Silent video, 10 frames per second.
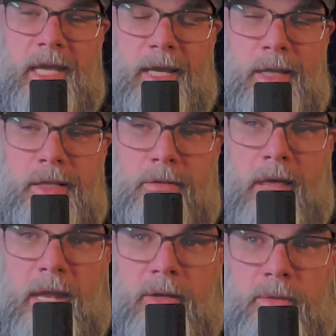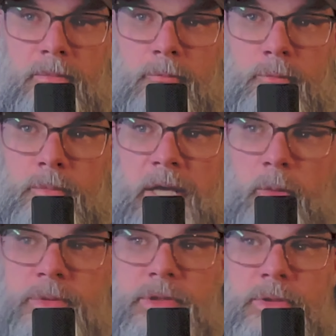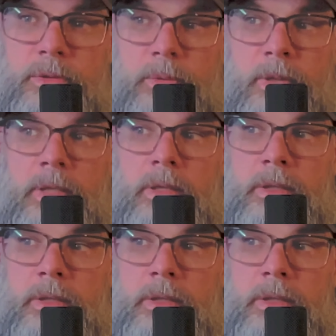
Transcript: and that helps to